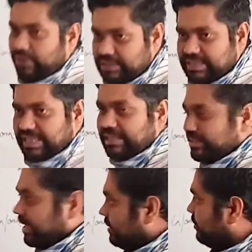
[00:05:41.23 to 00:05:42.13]
flow is
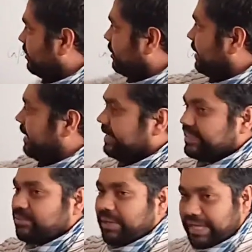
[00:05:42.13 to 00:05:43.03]
there. That's why it's
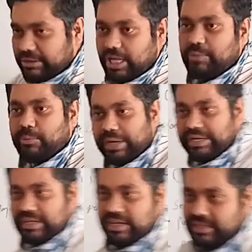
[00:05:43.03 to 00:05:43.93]
creating some angular
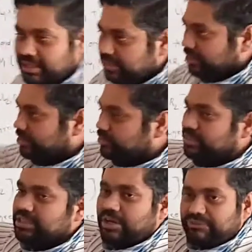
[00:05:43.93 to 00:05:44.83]
moment here. So
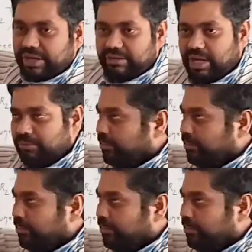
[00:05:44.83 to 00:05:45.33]
using of angular